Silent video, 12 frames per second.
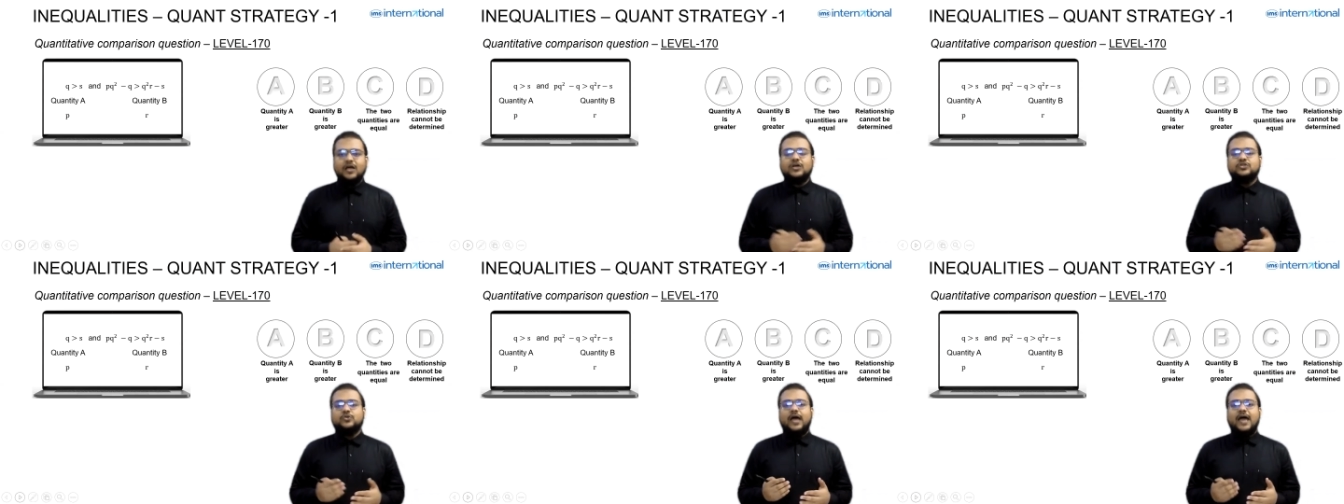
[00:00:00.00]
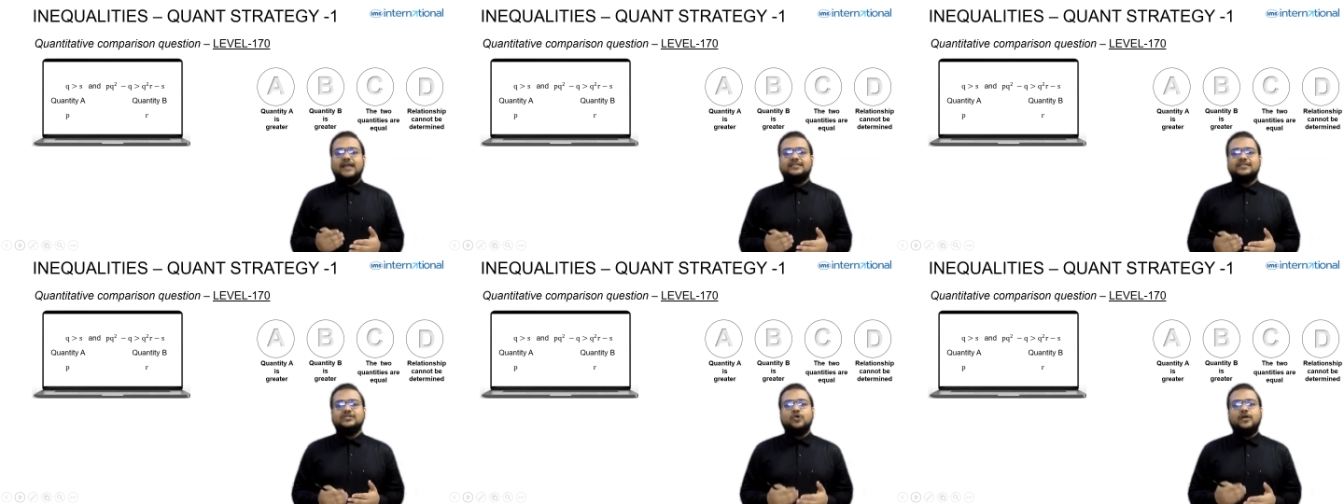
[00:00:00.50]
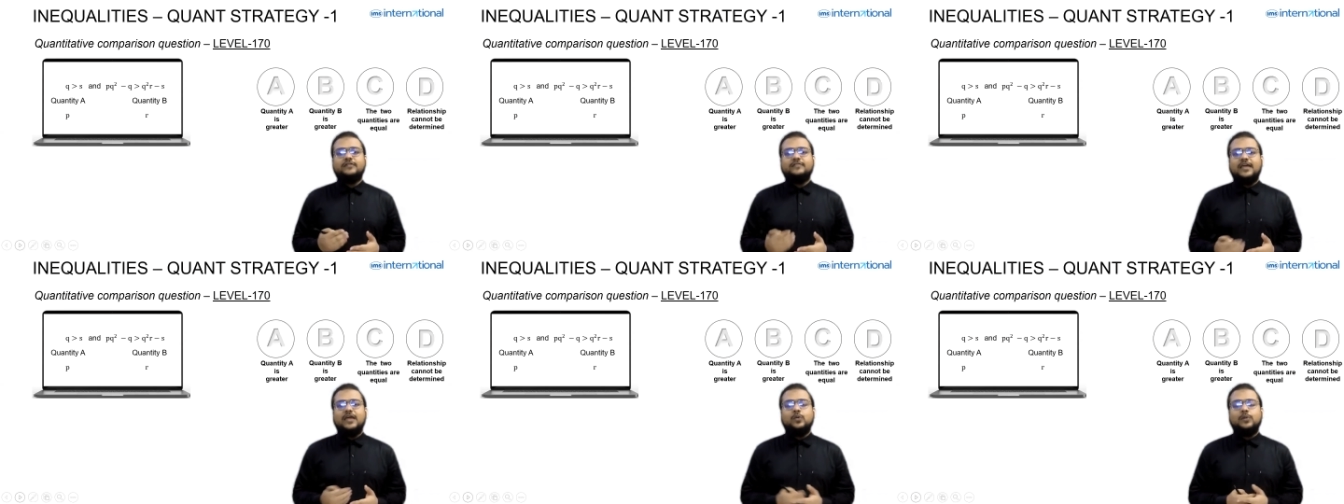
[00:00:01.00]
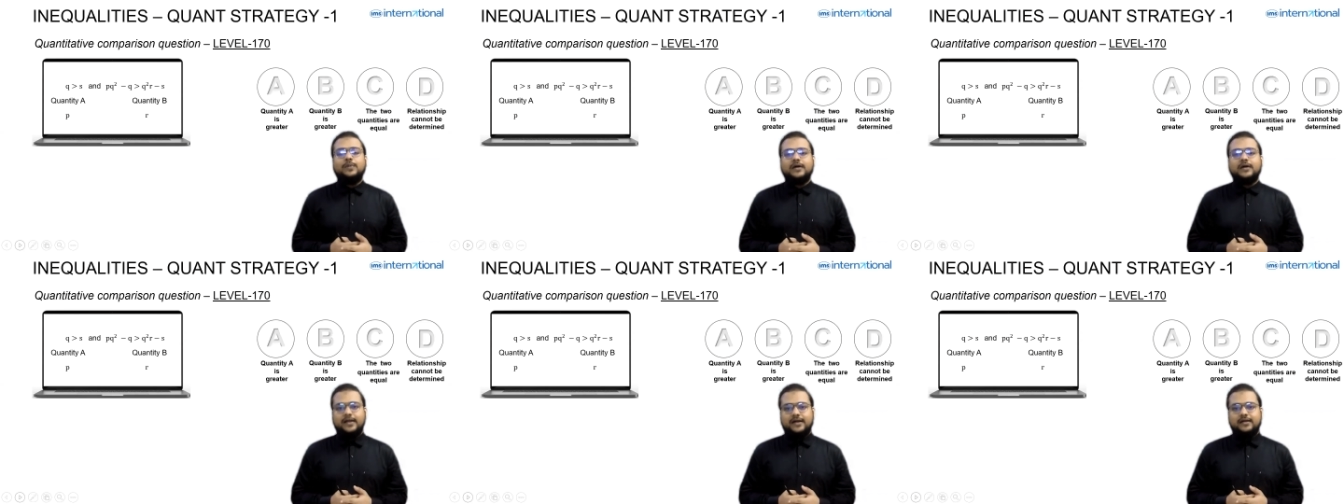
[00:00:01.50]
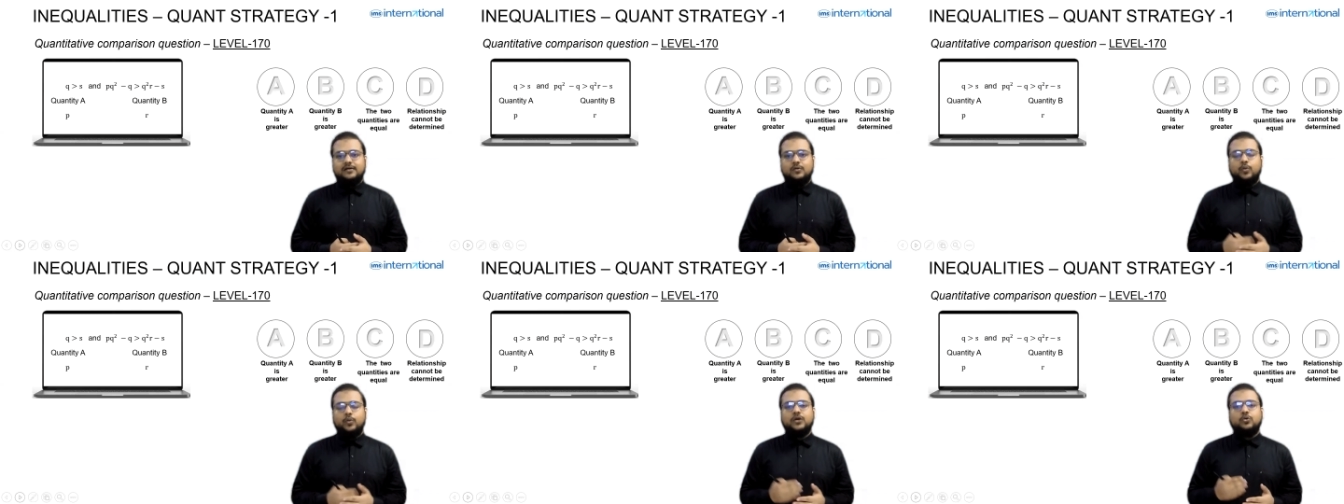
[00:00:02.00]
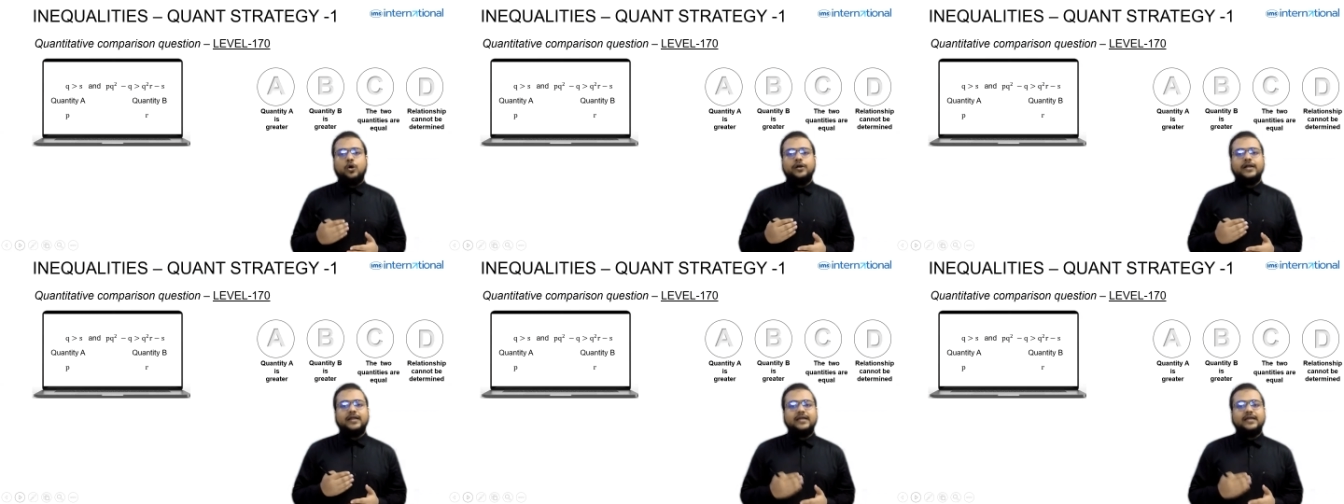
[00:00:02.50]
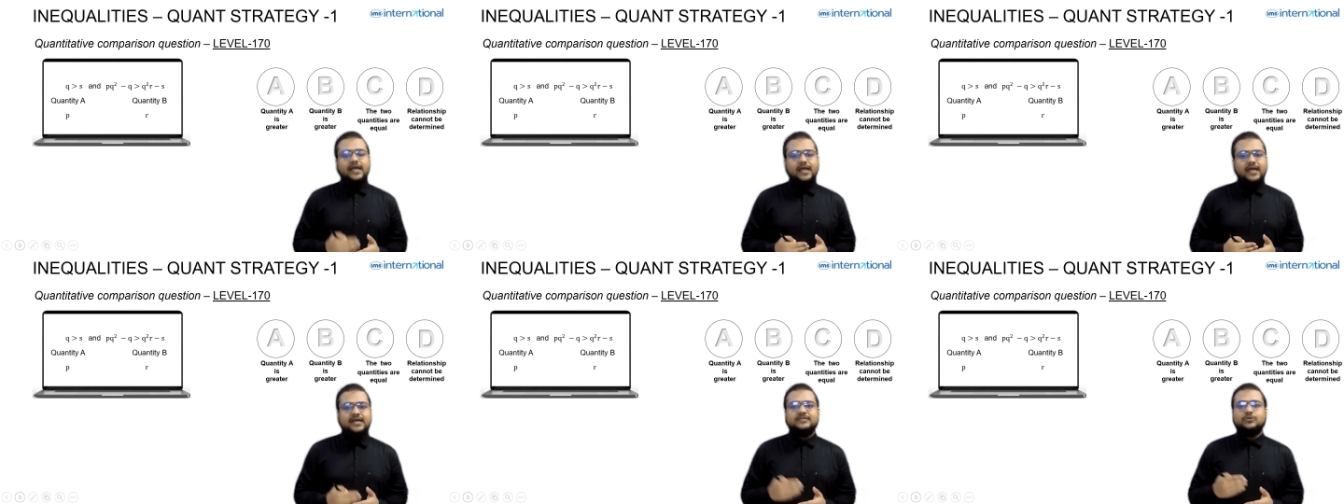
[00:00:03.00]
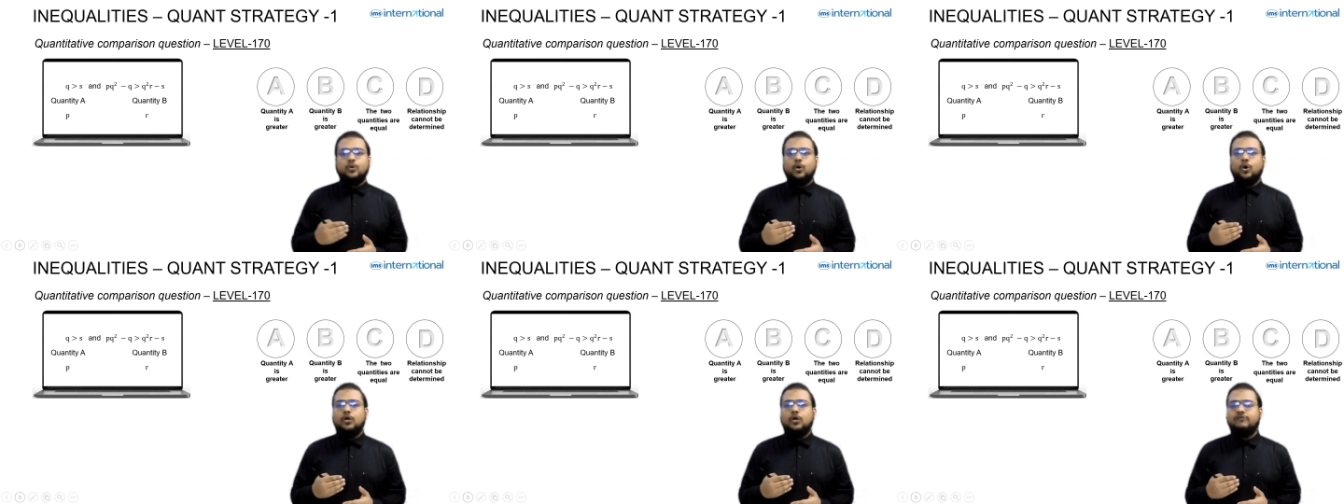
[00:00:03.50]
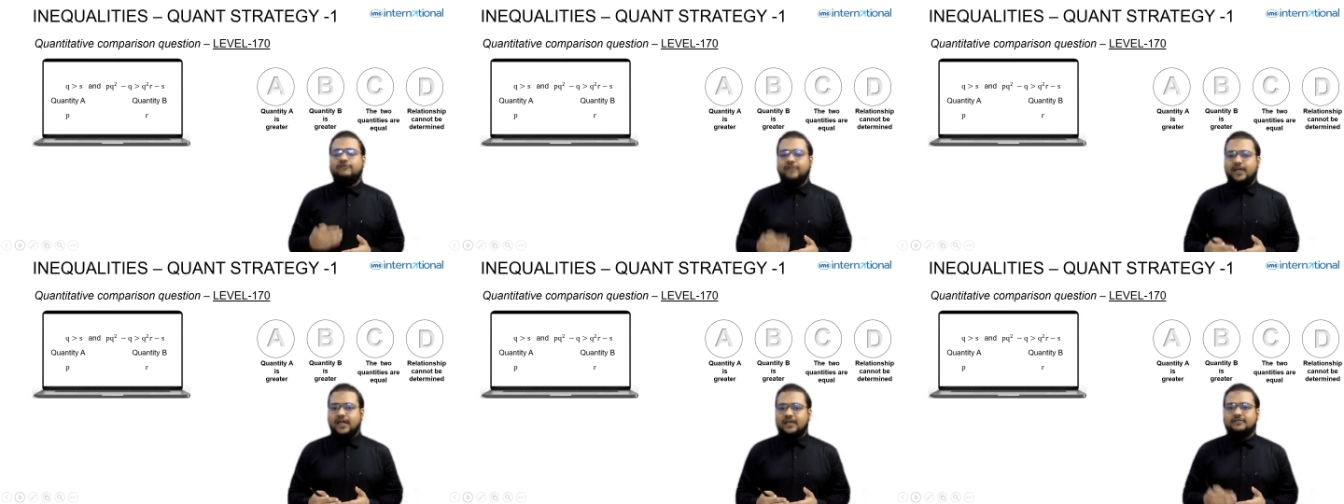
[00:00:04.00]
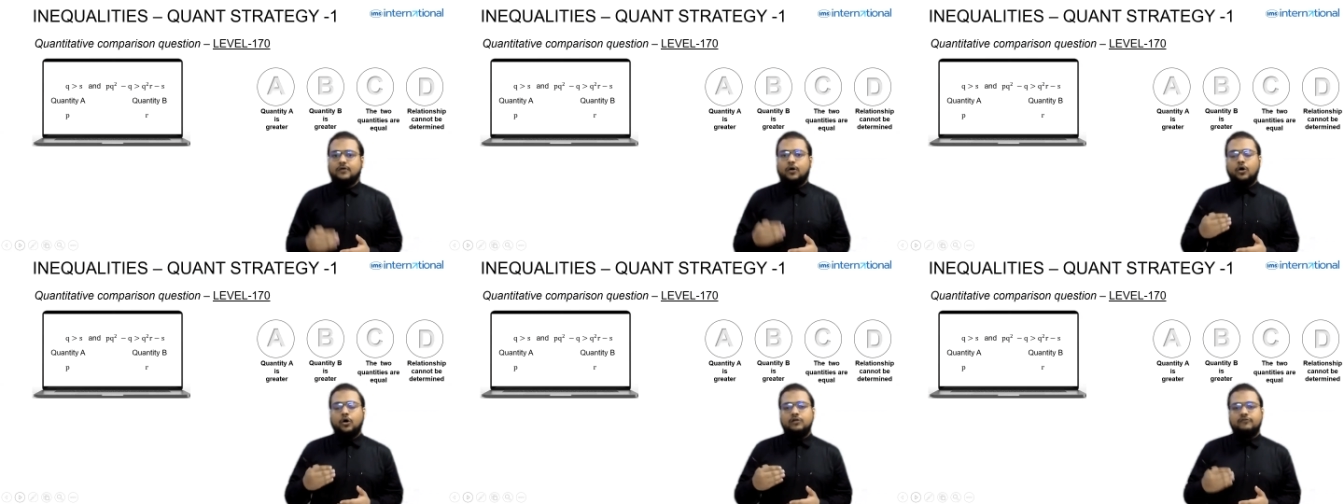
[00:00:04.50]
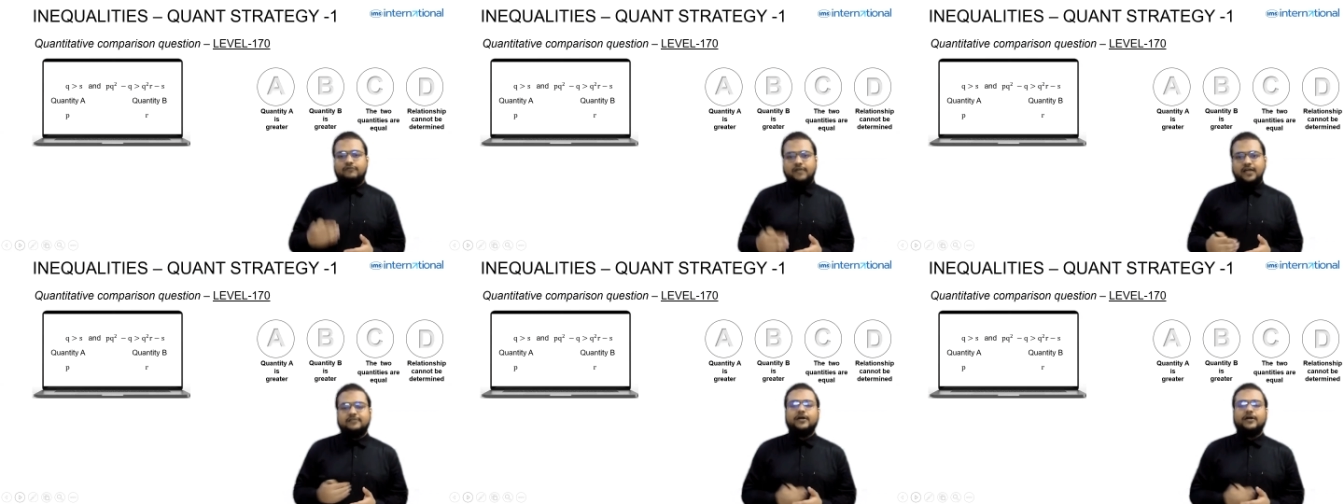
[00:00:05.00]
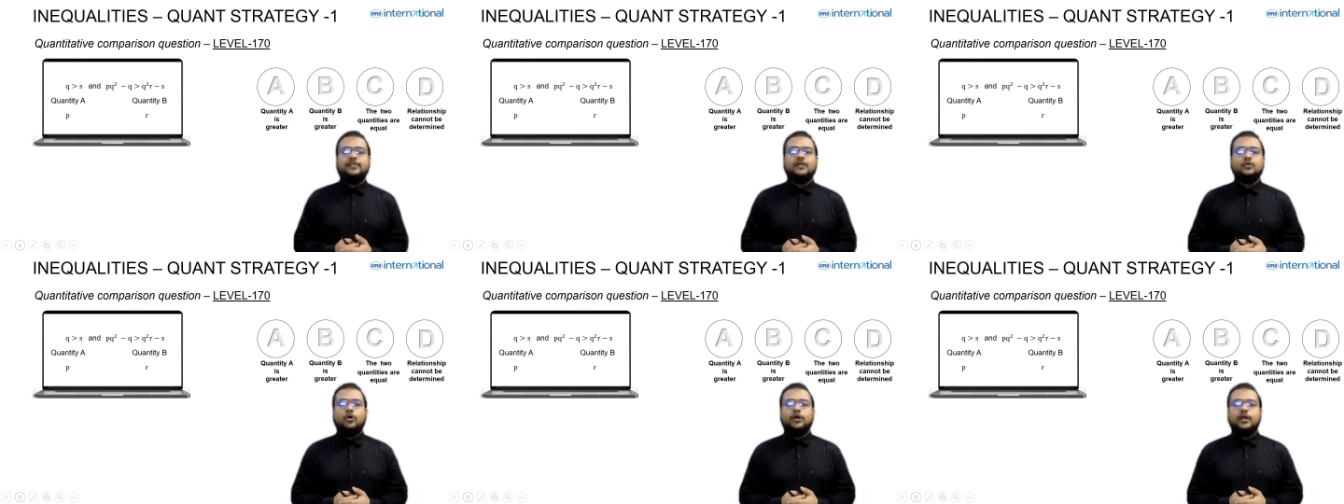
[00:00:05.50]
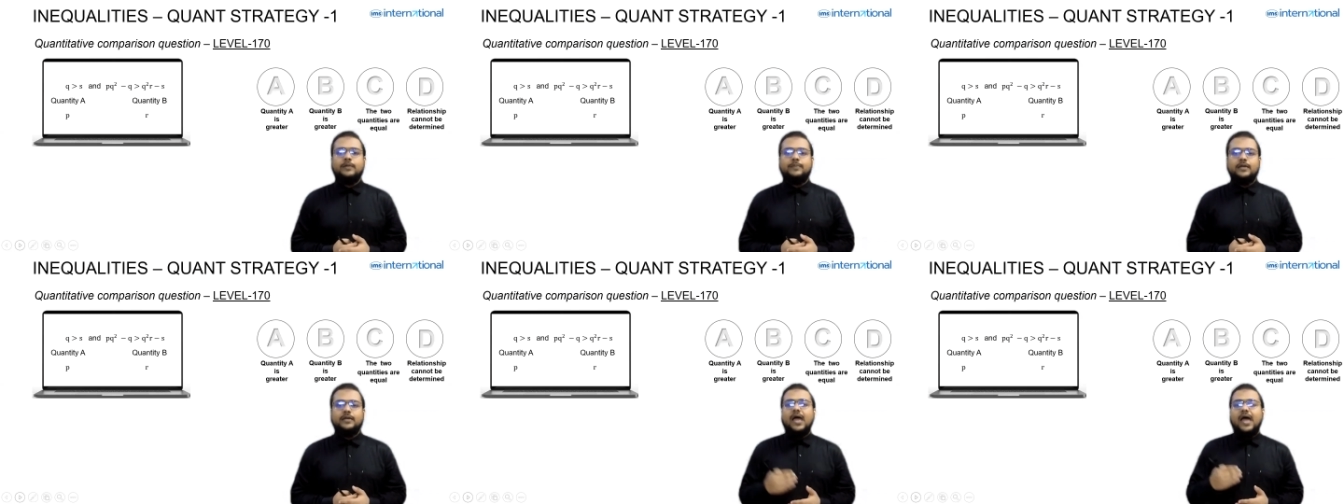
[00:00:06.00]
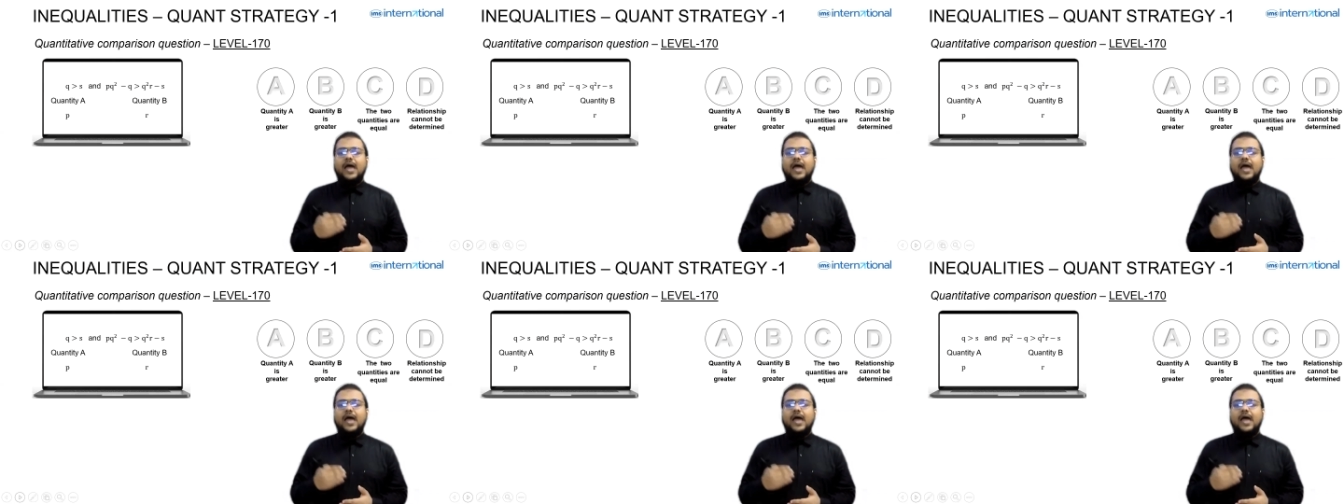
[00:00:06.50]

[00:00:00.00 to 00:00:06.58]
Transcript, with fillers: So answer choice A will be correct when quantity A is always, always greater than quantity B.